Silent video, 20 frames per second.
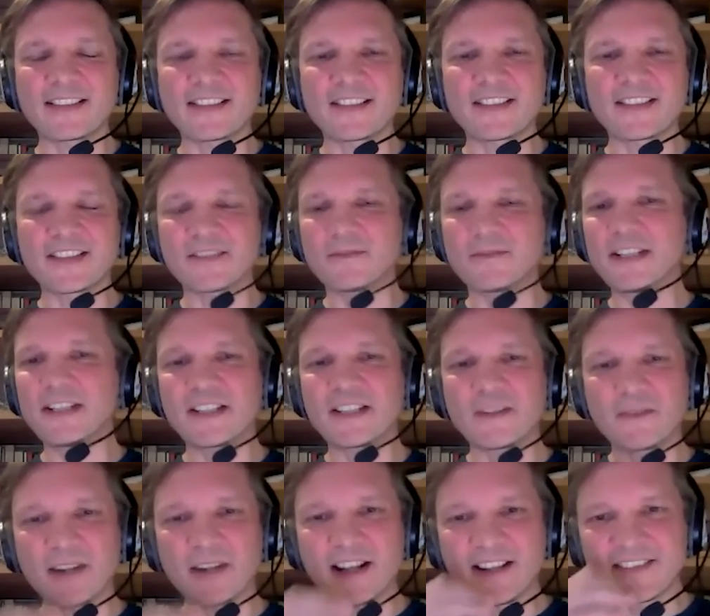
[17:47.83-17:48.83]
just
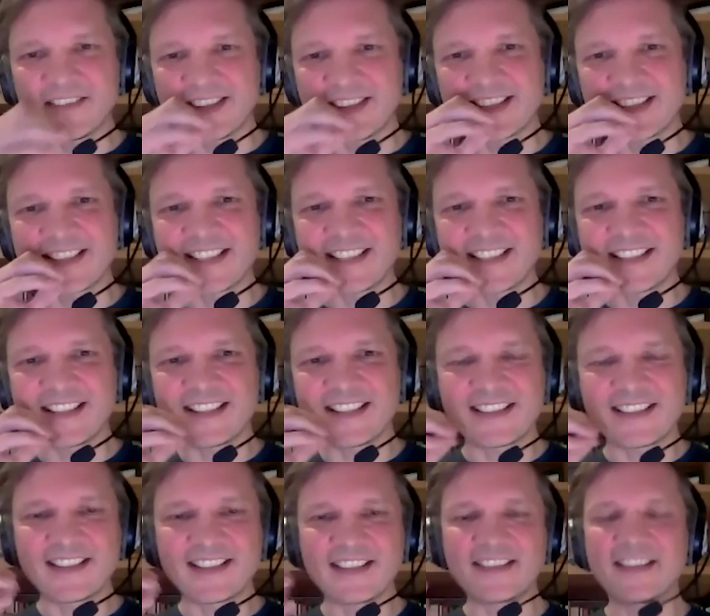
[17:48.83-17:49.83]
reading around this,
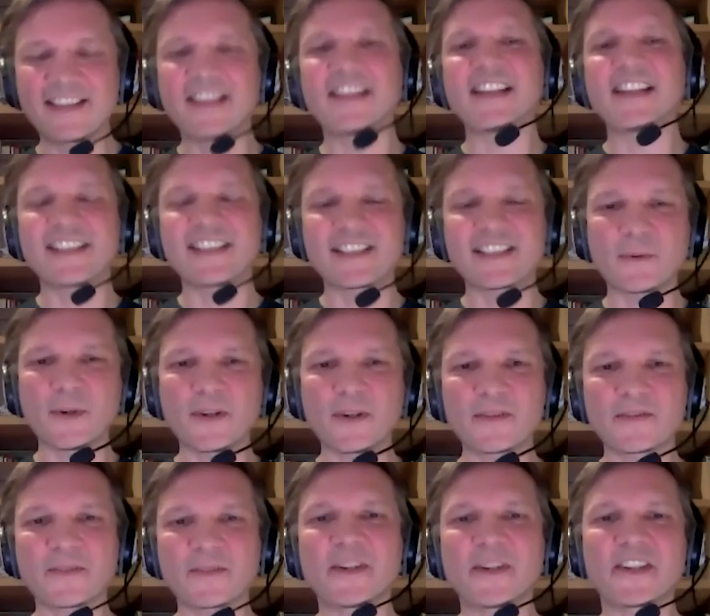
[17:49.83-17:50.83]
there's this
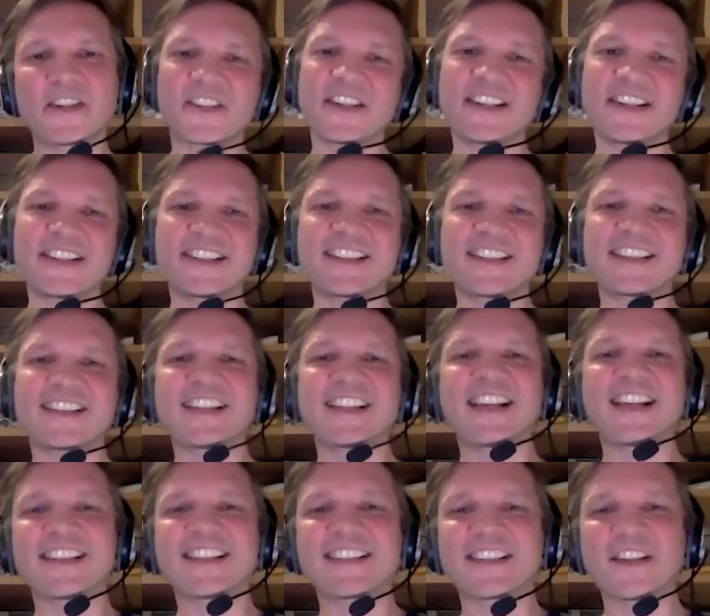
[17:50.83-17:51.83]
quote from Hergé that
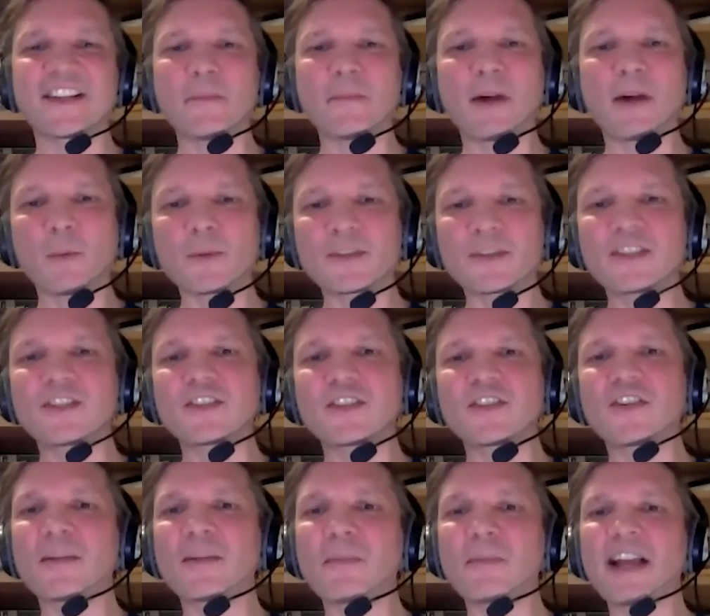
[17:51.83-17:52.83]
says, "I wanted to
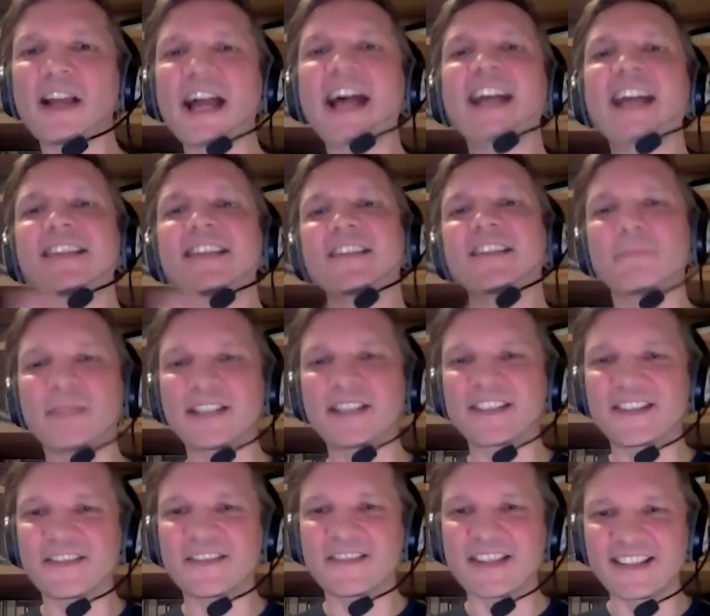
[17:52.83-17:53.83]
try my hand at
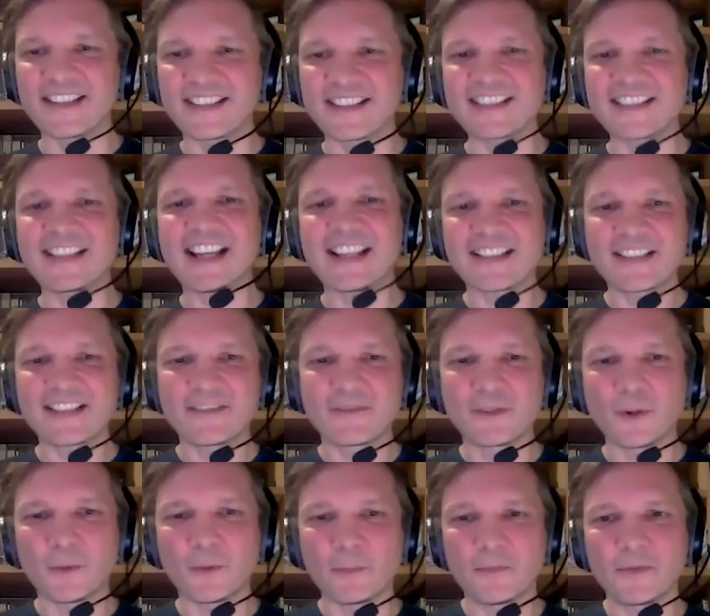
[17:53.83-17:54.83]
mystery, the detective
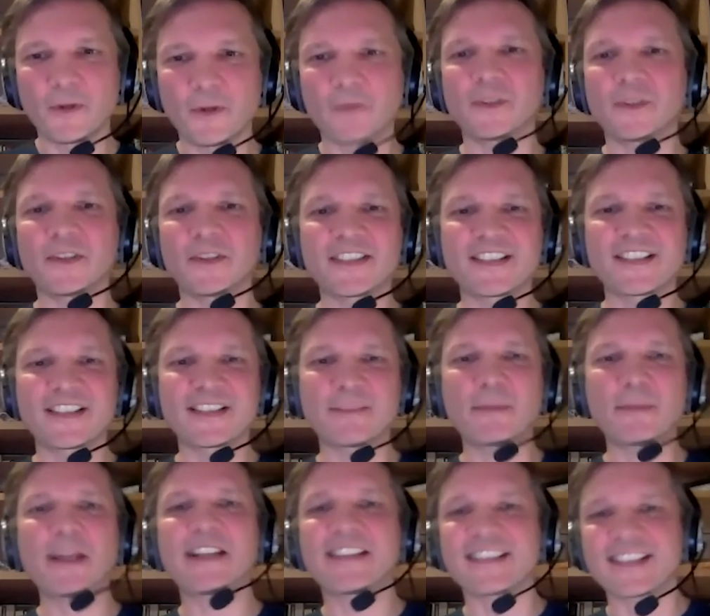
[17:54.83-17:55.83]
novel and
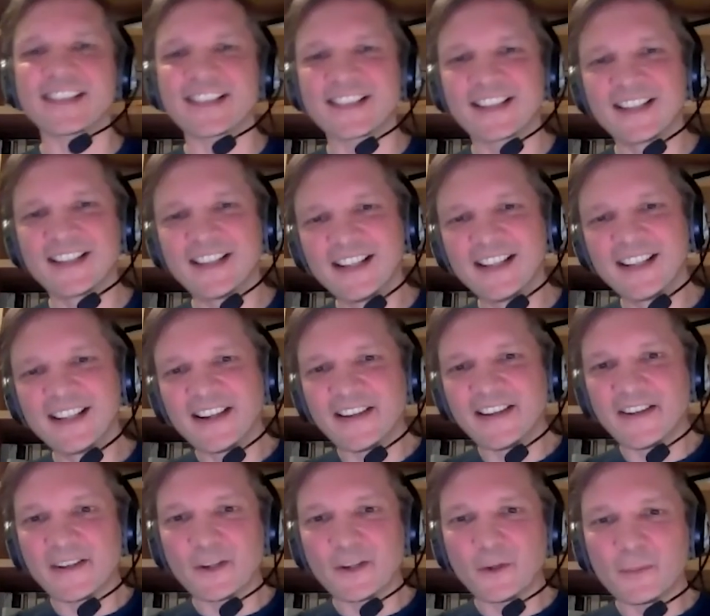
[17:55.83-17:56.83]
suspense,
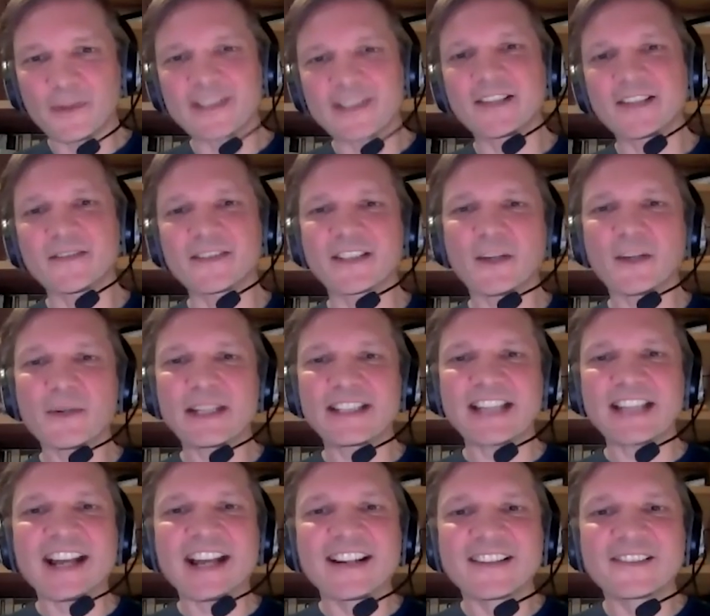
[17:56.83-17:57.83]
and I got myself so
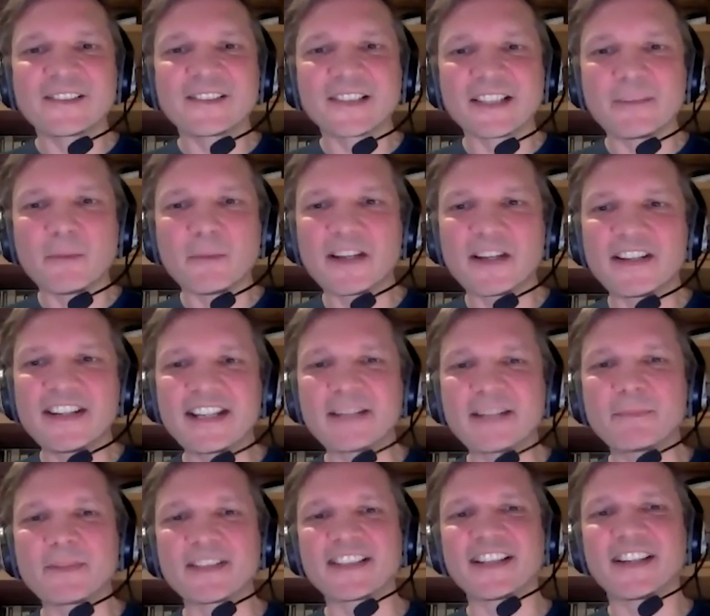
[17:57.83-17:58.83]
entangled in my
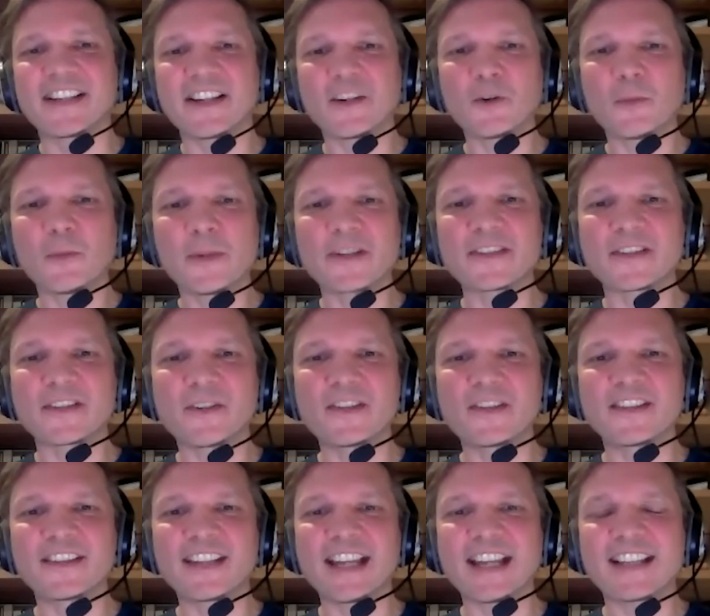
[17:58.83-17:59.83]
enigmas that I almost
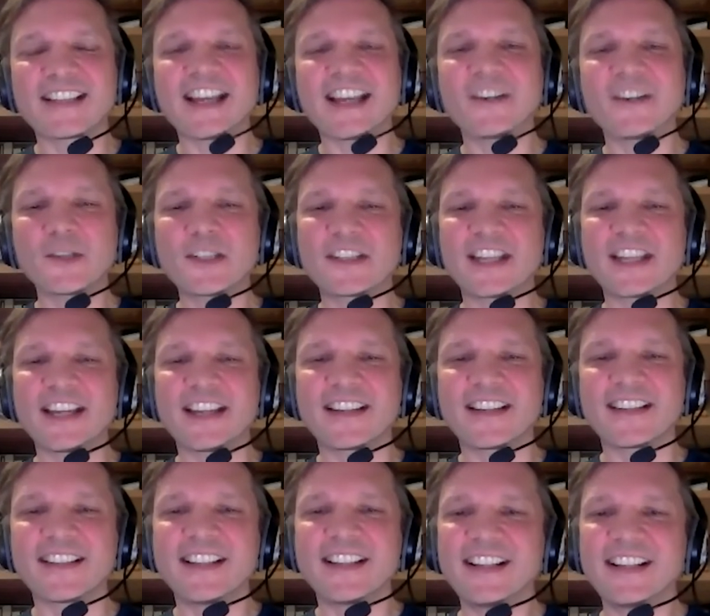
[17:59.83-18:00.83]
couldn't get out
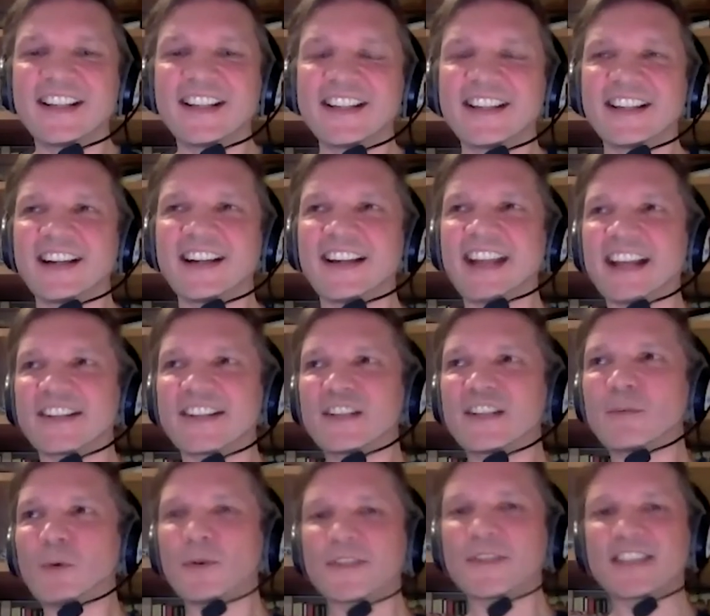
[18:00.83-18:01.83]
again." And
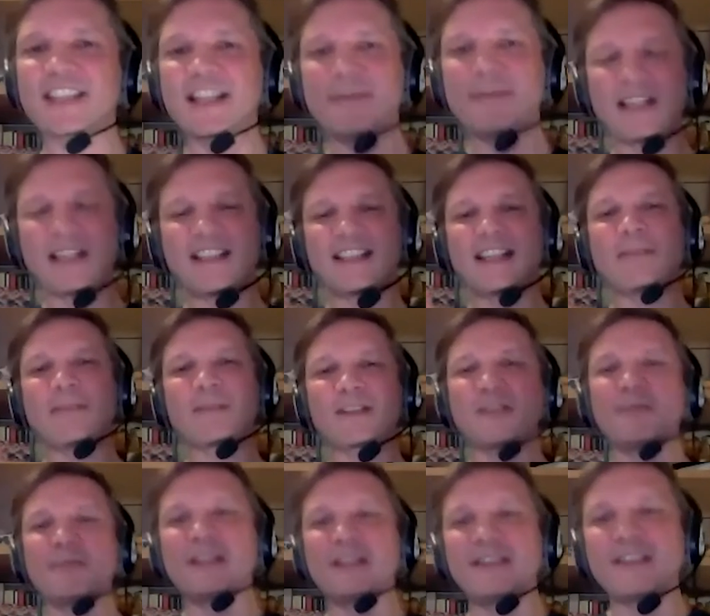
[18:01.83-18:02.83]
actually, he seems
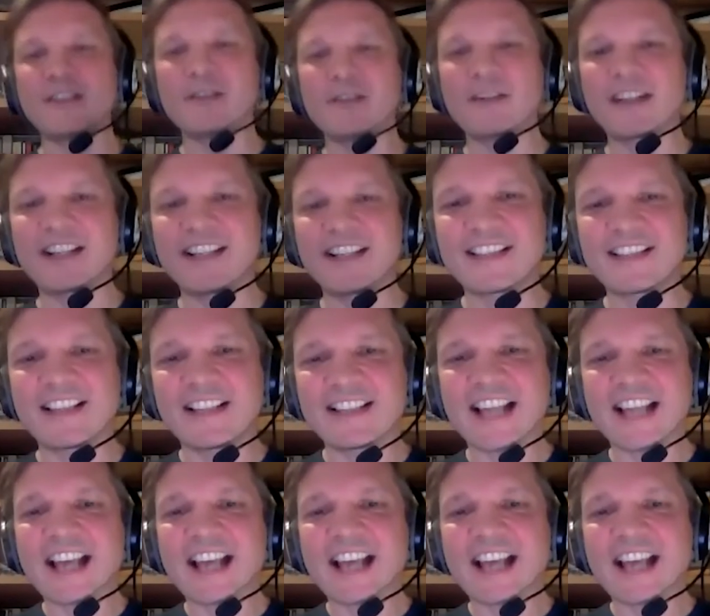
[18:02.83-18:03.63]
to have been doing is